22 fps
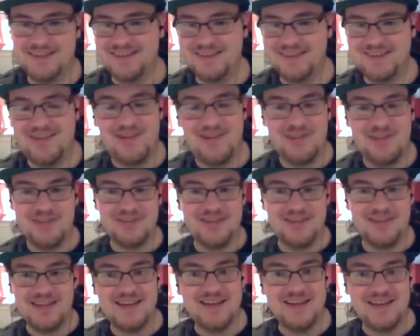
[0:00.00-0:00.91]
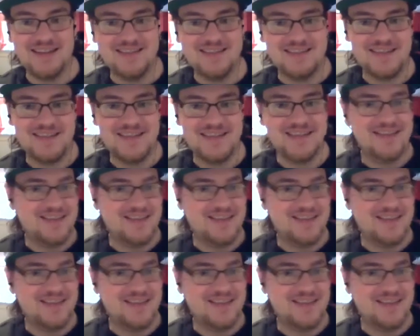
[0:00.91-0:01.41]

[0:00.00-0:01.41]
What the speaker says: All these idiots.